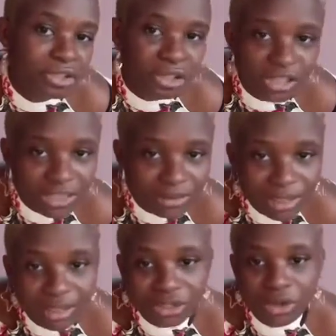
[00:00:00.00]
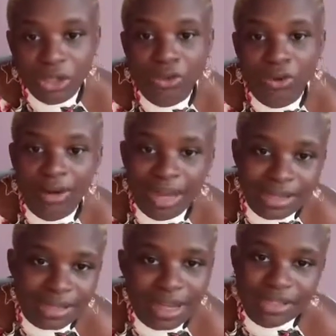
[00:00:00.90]
trust me, it's going to
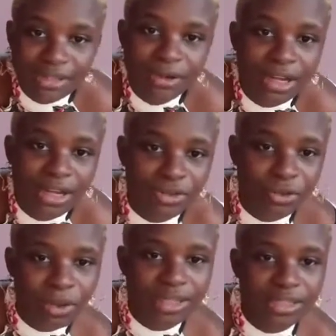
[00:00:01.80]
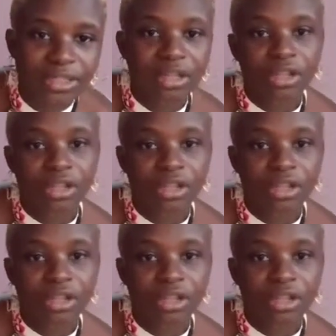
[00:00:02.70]
last as long as you want.